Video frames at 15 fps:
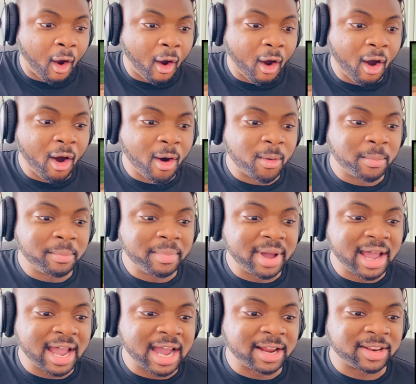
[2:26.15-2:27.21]
Oh,
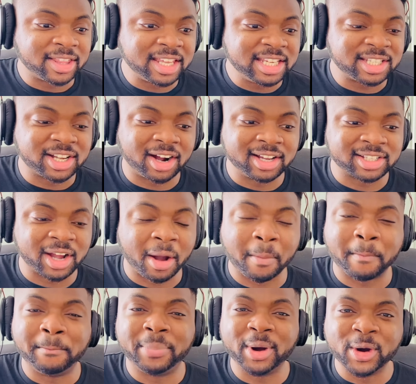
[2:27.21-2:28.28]
man, these guys are
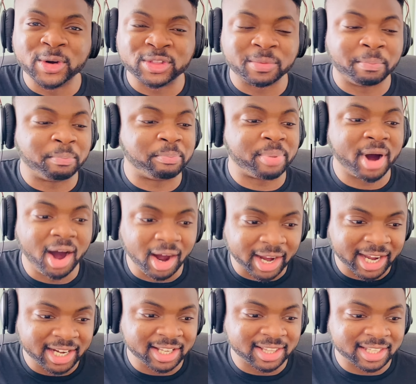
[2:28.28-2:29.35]
both
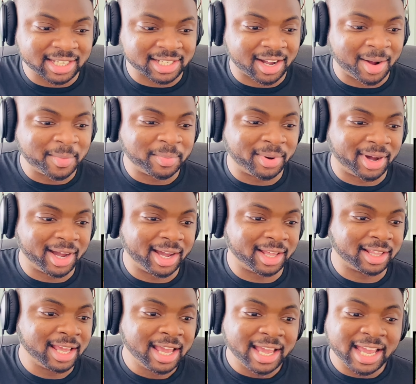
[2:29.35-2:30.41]
barking at this
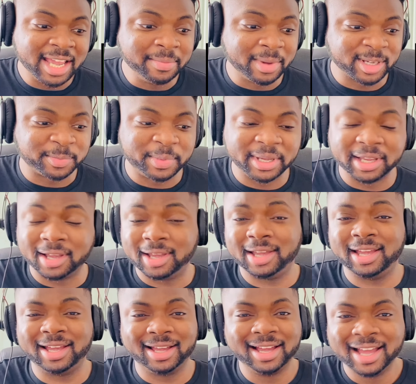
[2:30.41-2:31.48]
umpire. He must be...
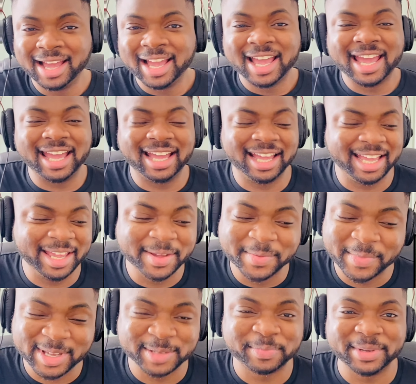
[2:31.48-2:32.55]
he
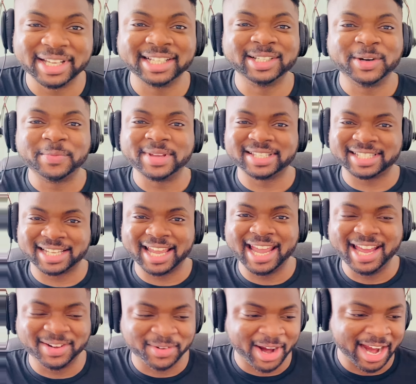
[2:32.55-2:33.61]
must be a little bit
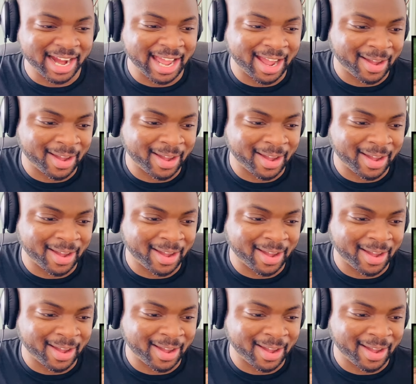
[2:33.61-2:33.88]
scared right now.